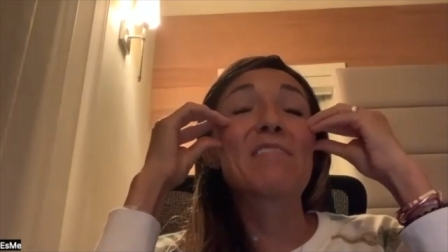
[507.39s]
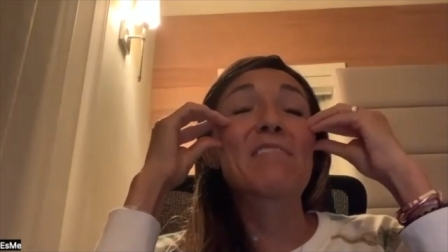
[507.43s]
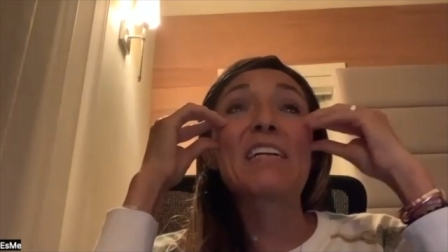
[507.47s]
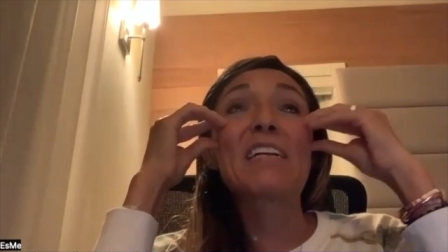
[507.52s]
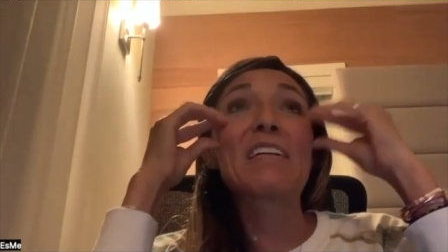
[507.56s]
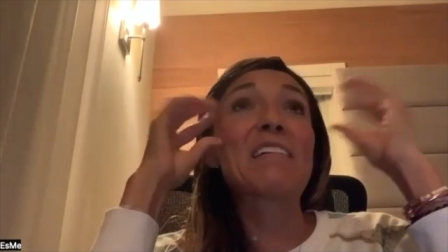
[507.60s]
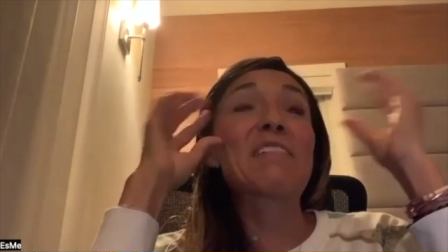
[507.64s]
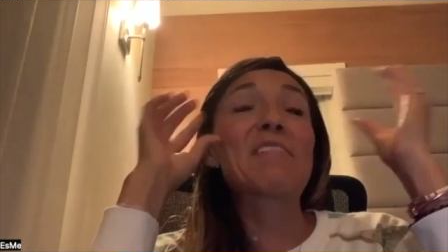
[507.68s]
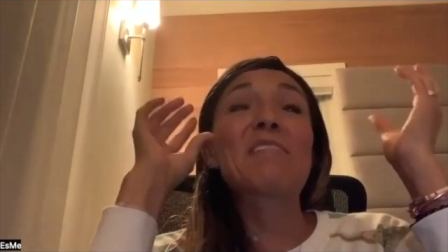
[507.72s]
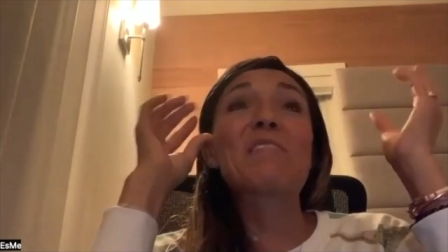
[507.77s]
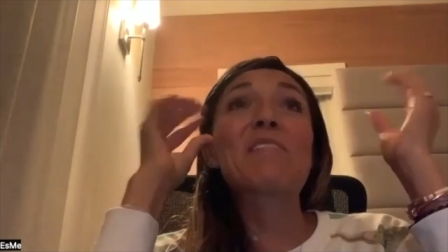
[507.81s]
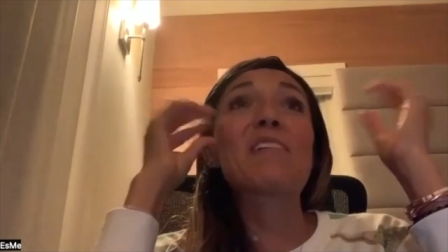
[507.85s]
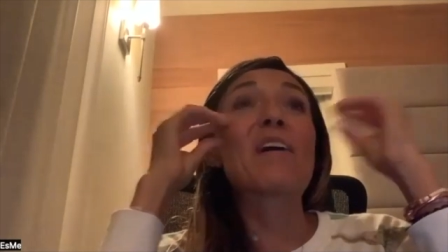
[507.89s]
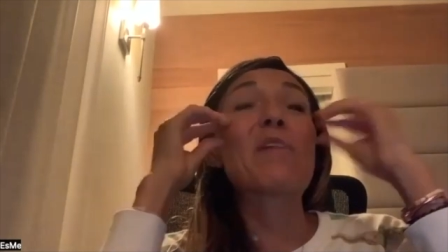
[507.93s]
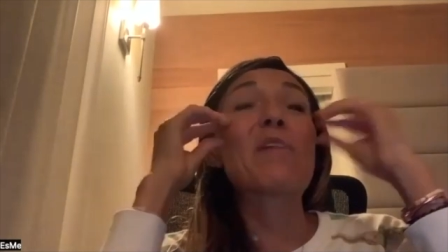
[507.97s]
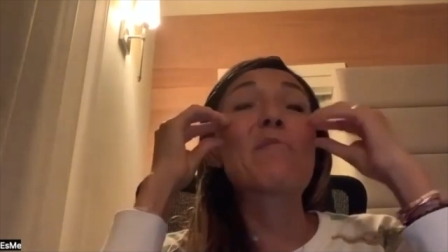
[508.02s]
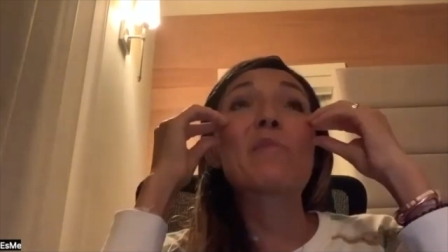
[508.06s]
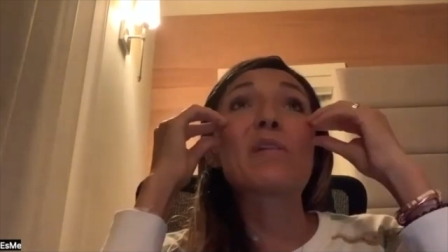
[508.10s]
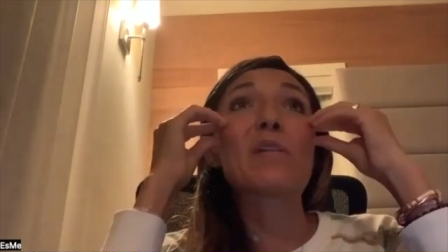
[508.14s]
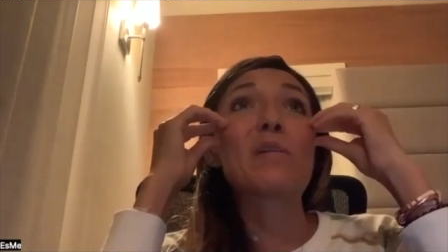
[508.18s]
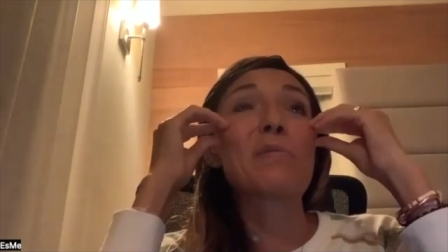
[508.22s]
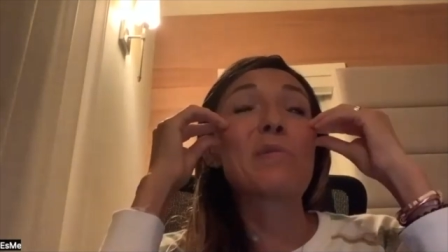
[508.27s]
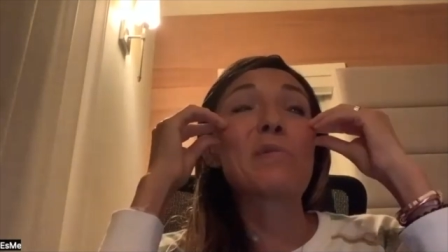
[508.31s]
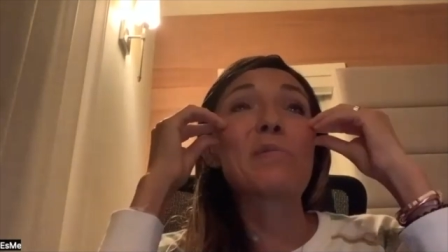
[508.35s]
like,
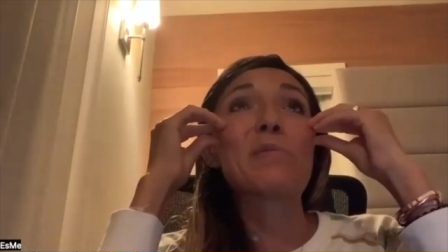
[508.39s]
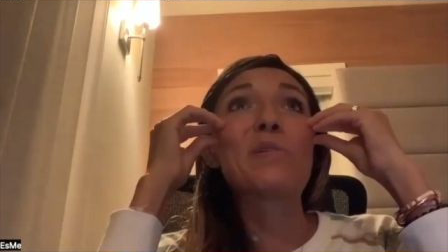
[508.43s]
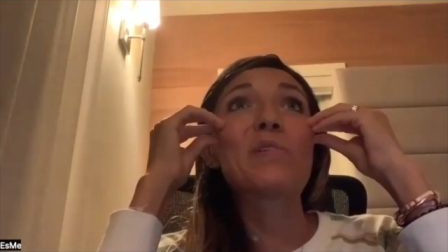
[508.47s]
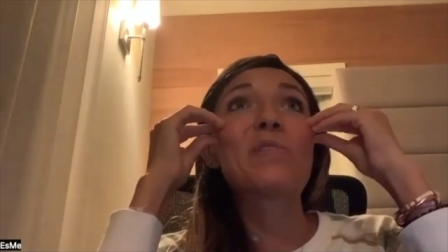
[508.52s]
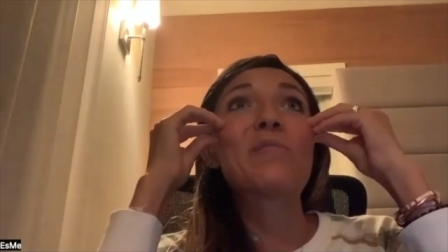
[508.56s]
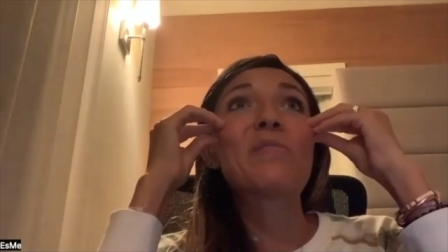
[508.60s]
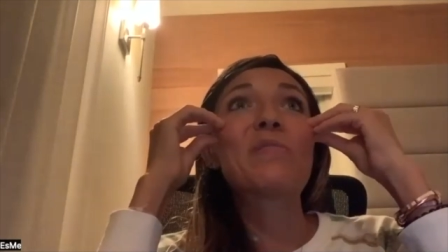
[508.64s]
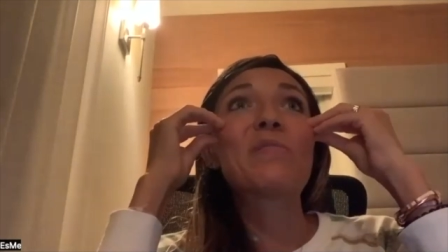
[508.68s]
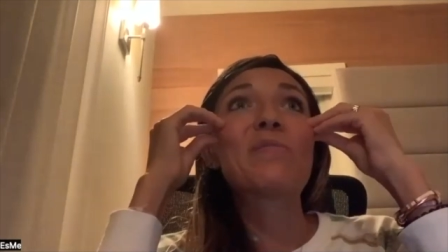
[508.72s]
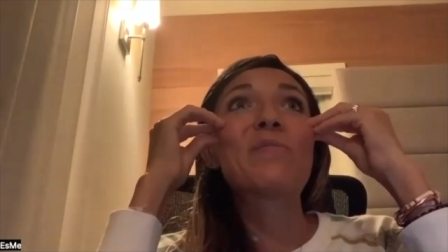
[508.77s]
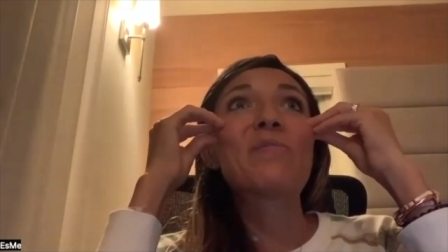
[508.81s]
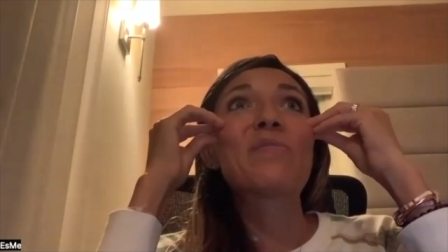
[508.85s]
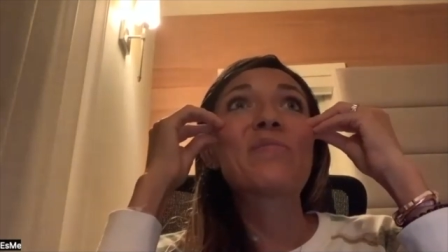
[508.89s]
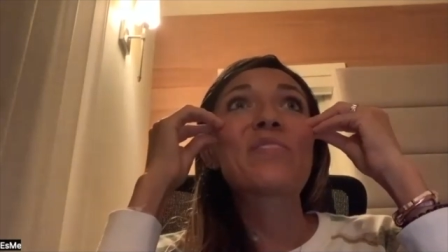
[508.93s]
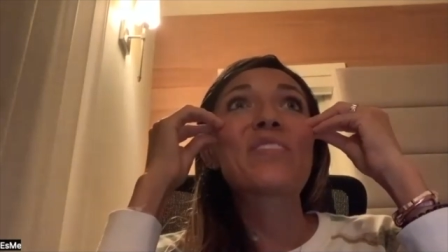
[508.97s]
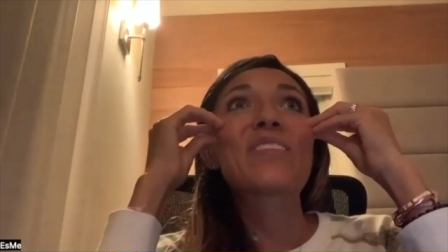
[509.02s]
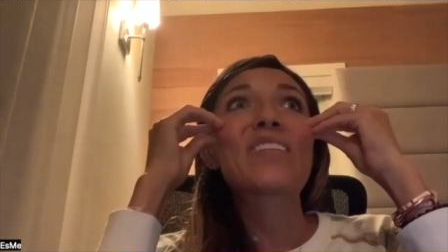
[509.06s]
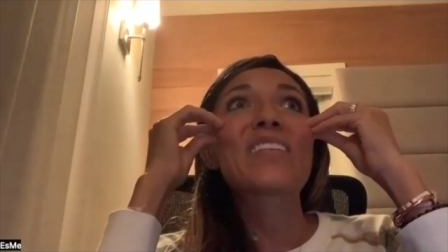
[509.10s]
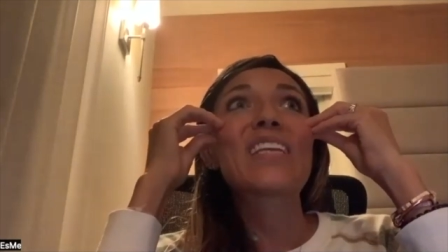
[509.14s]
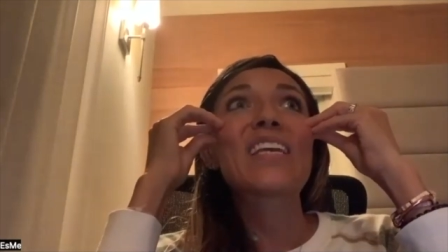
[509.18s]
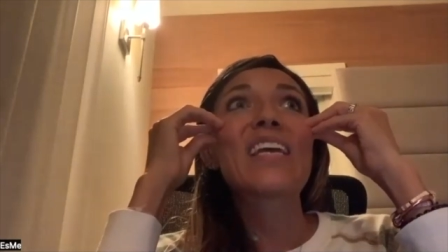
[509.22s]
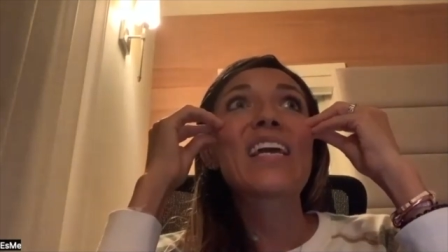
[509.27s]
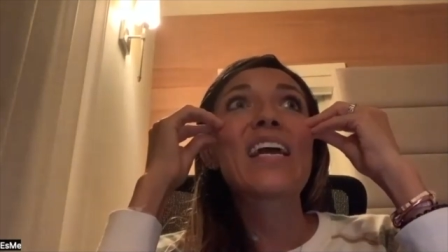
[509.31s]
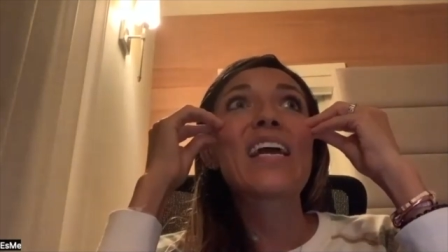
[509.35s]
unbelievable
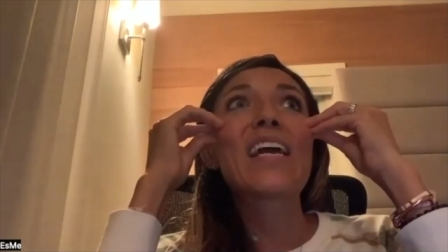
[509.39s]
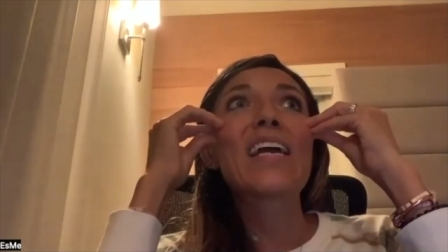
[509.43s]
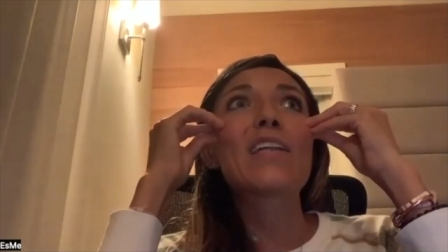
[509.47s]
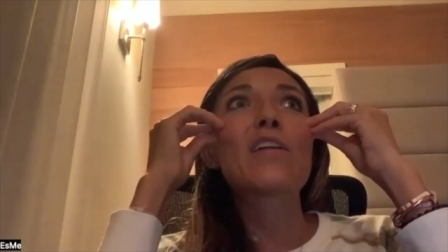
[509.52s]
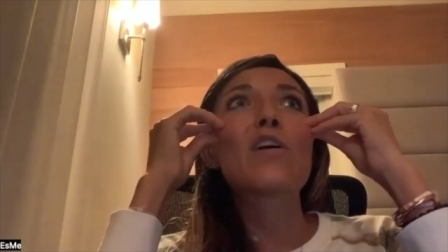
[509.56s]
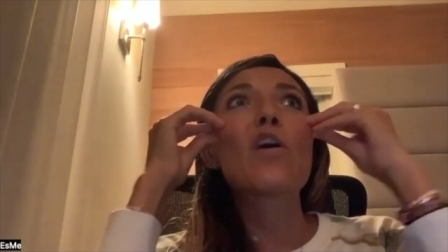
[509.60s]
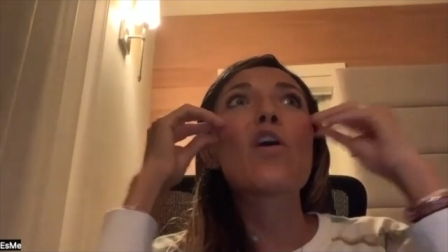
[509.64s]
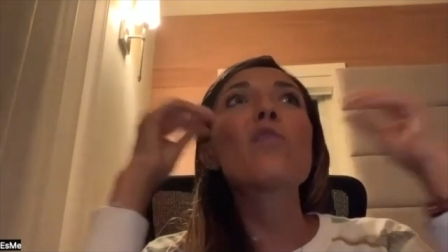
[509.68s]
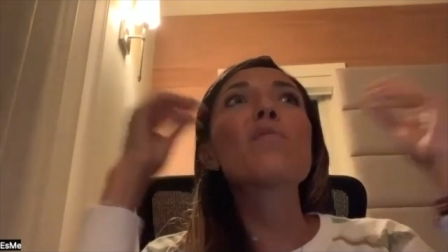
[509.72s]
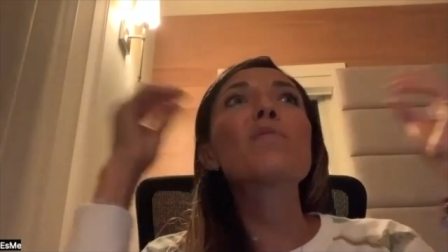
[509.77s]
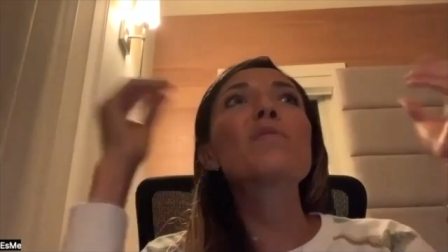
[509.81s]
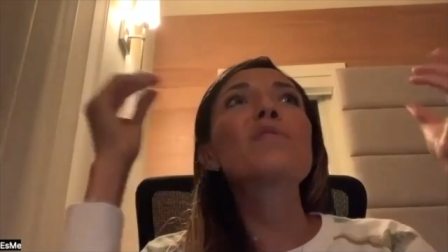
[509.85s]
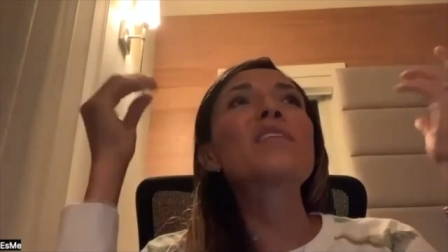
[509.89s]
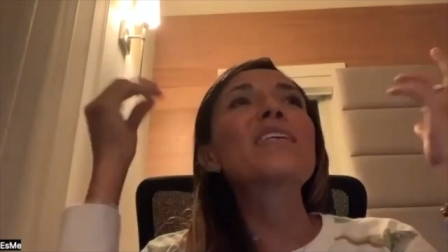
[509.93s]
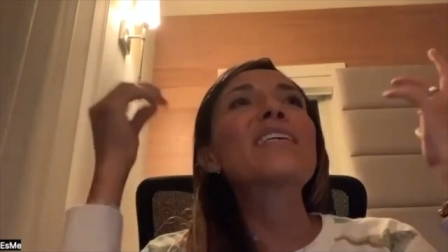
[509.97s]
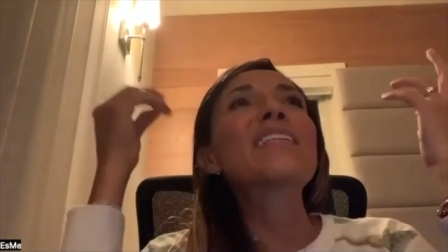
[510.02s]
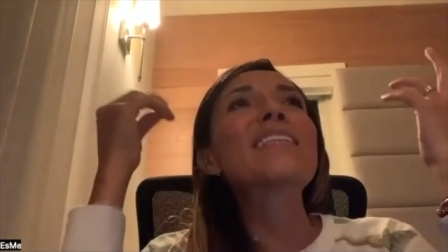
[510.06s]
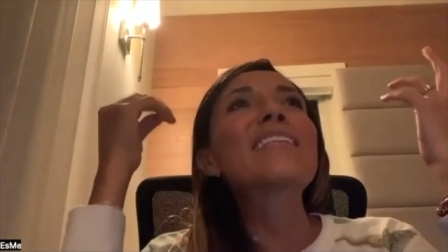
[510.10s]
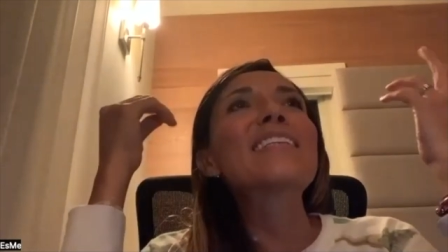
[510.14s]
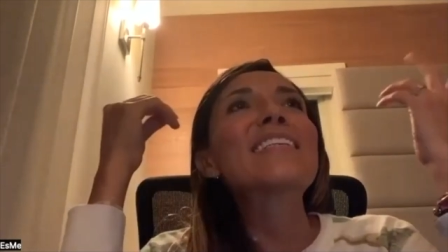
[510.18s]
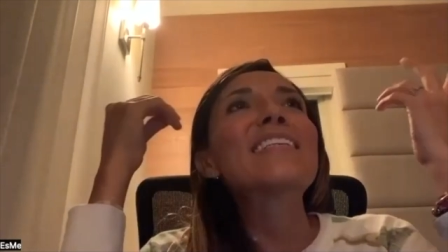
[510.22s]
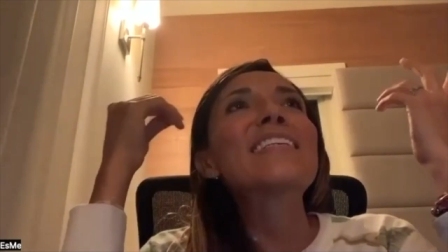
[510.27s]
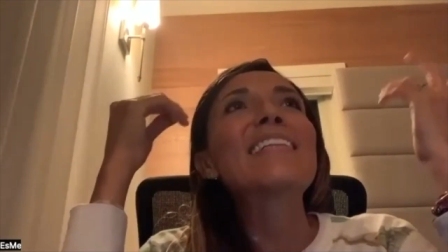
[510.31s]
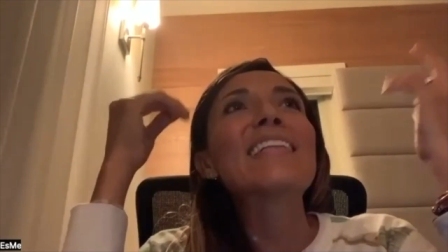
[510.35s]
and obviously
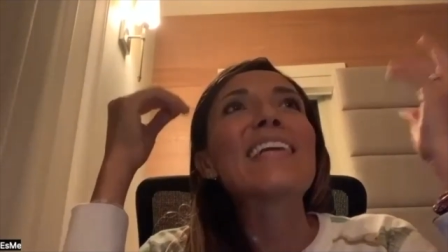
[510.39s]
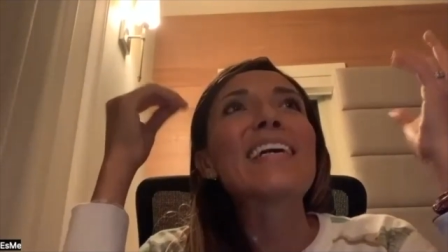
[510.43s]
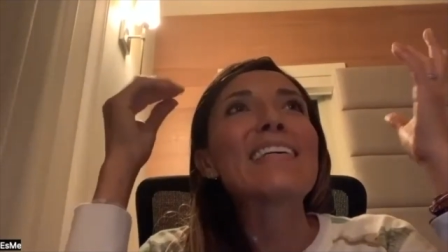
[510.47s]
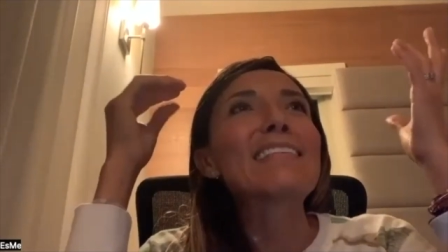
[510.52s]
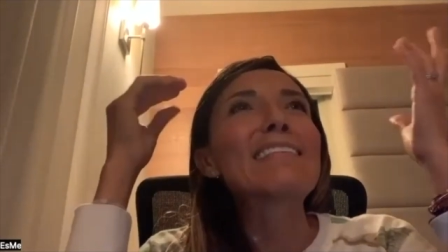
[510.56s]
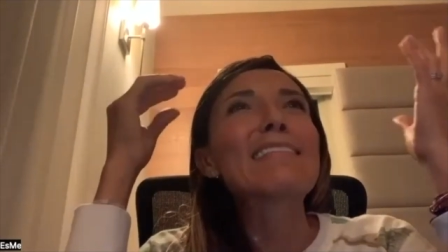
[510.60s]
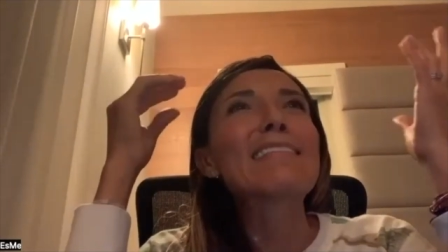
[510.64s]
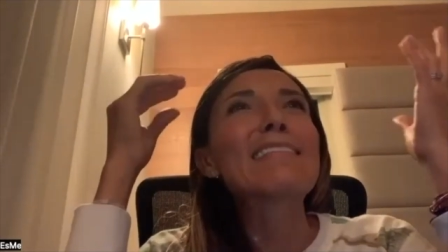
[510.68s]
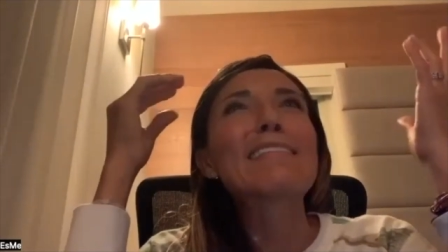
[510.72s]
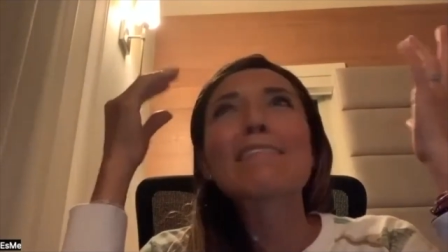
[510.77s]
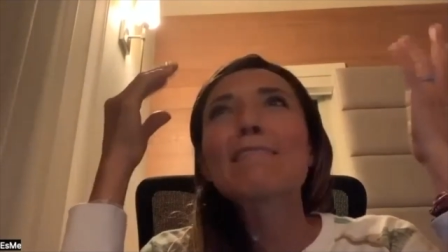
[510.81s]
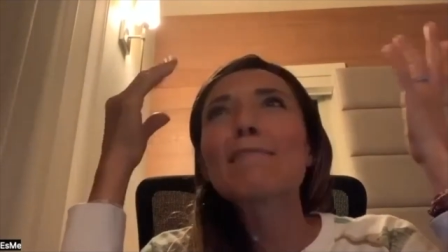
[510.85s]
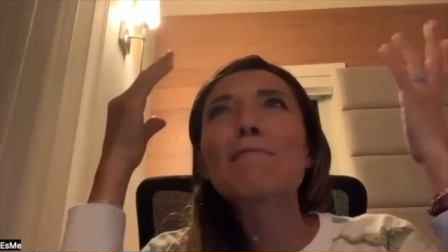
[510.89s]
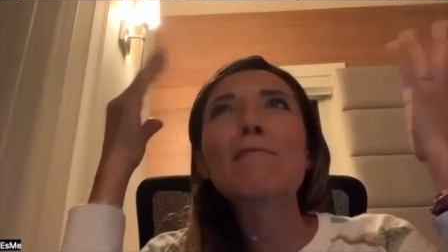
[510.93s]
it didn't last